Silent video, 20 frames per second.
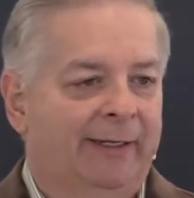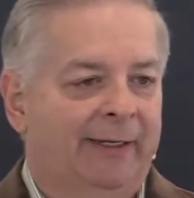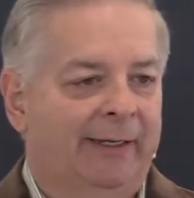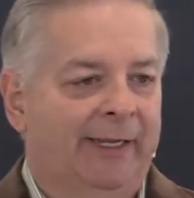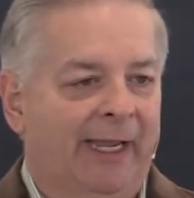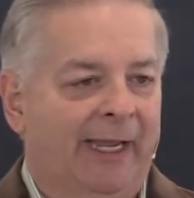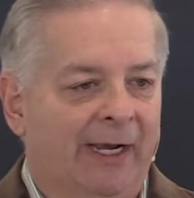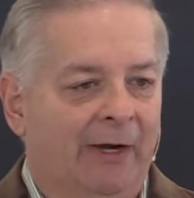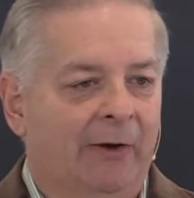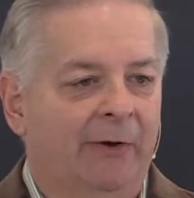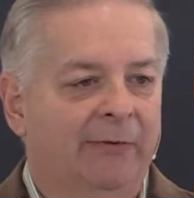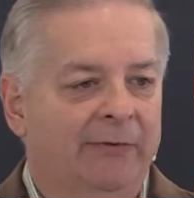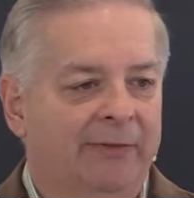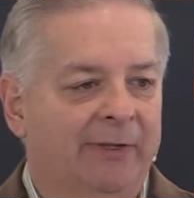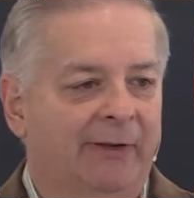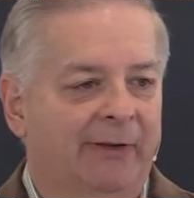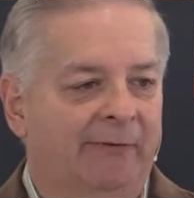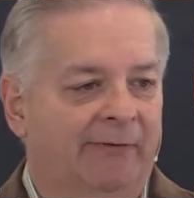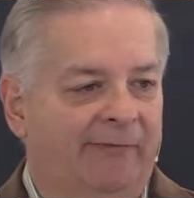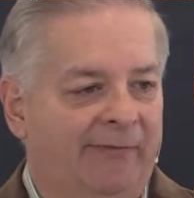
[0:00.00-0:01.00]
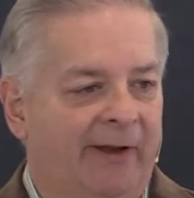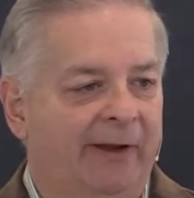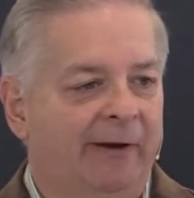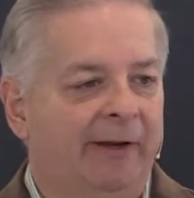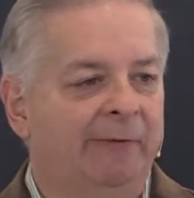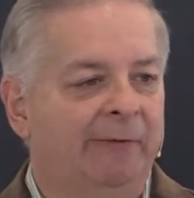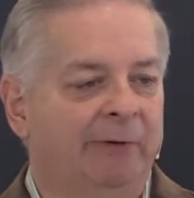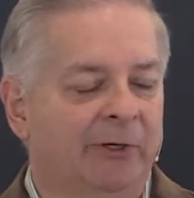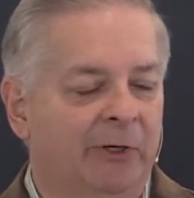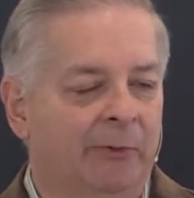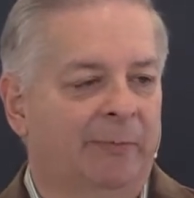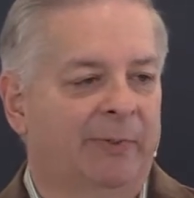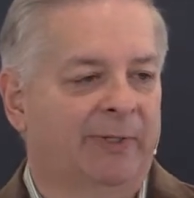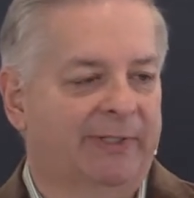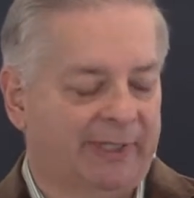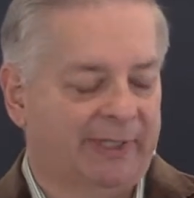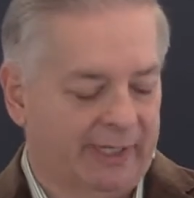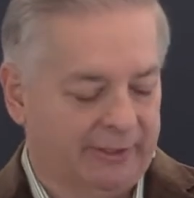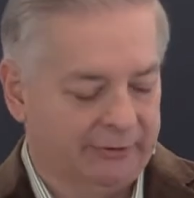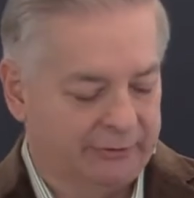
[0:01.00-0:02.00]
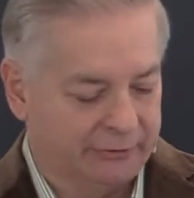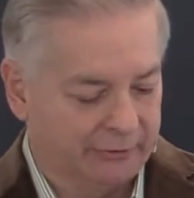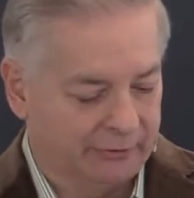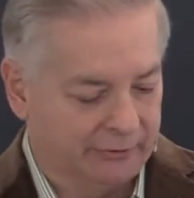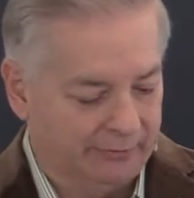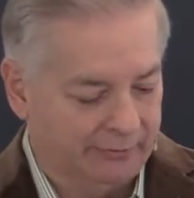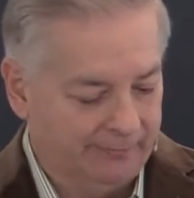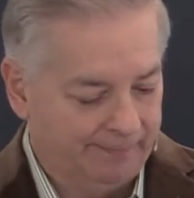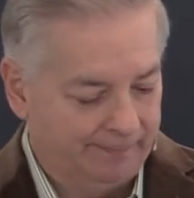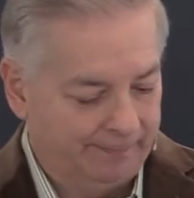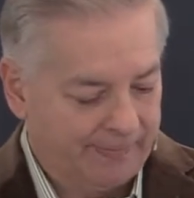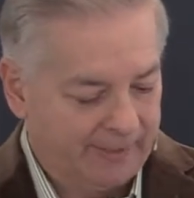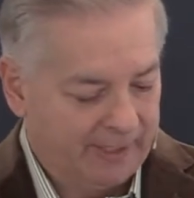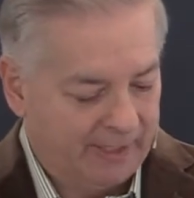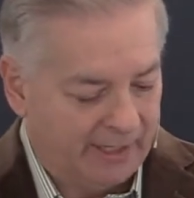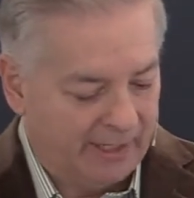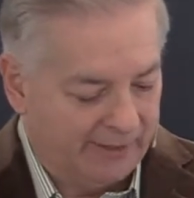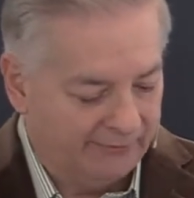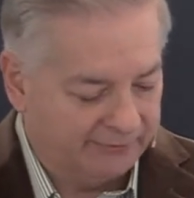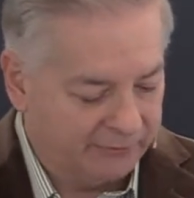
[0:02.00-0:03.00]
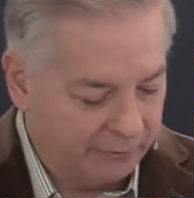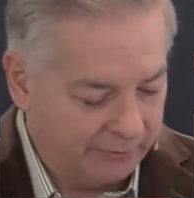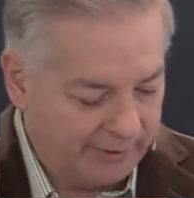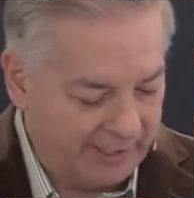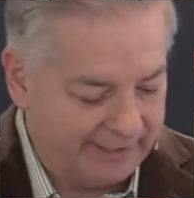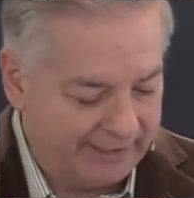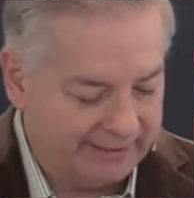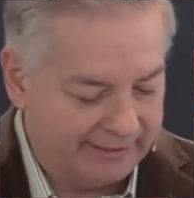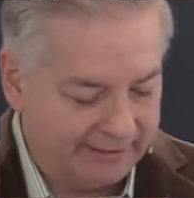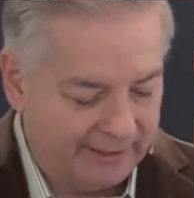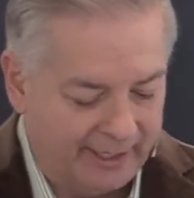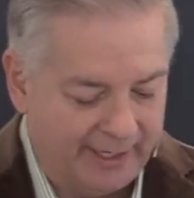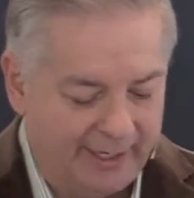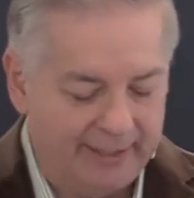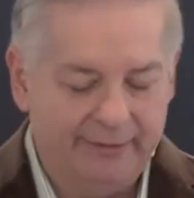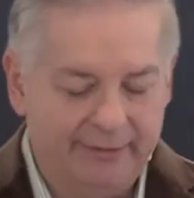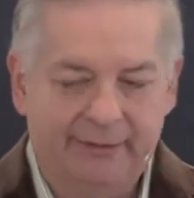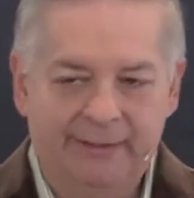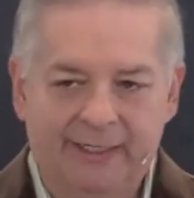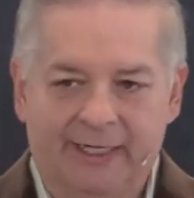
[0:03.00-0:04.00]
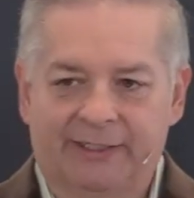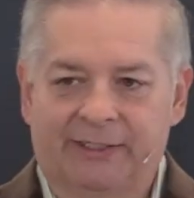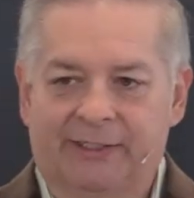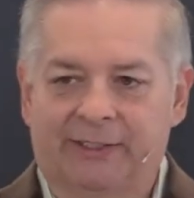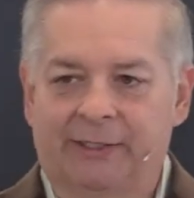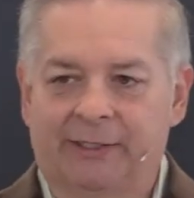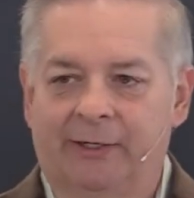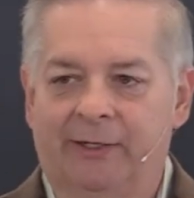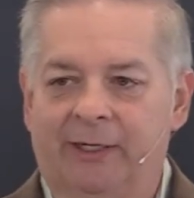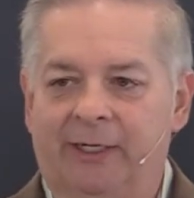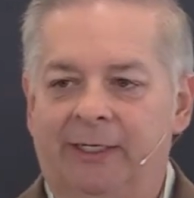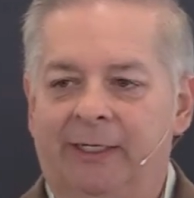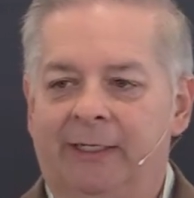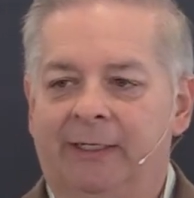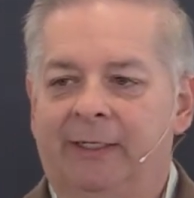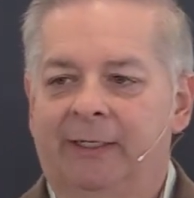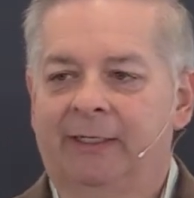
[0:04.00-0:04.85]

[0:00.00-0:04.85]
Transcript: held the very real potential of creating unnecessary